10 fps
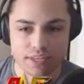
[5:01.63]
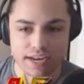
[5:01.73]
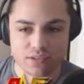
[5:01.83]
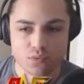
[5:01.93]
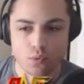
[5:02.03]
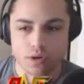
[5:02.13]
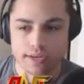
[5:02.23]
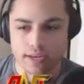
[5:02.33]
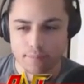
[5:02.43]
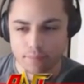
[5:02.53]
The next
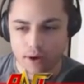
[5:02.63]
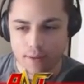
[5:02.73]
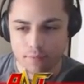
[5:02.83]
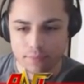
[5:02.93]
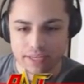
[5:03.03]
one, probably